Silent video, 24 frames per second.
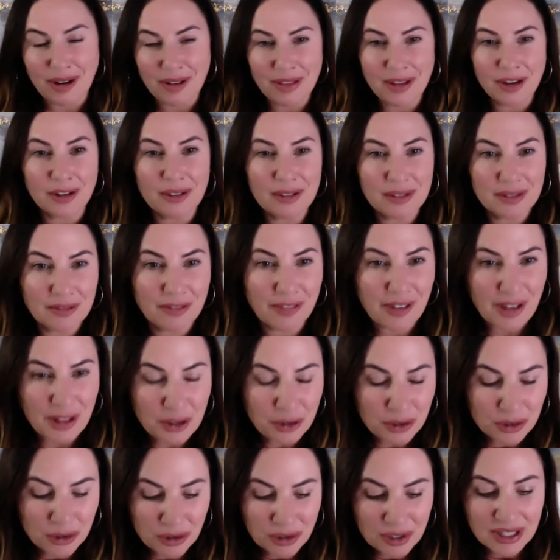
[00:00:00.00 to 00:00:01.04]
Their
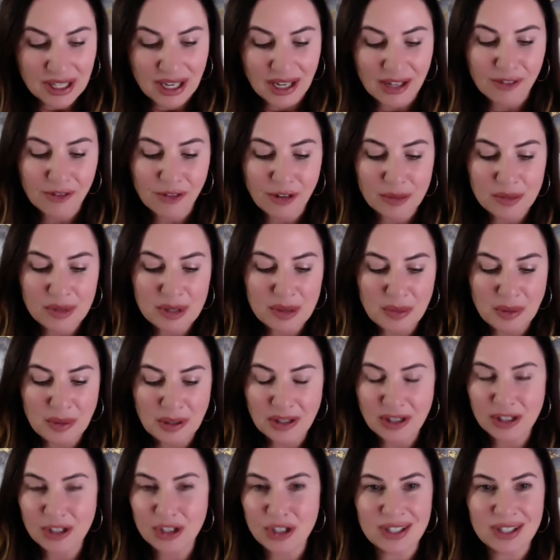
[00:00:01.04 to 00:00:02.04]
feathers are a sign from spirit,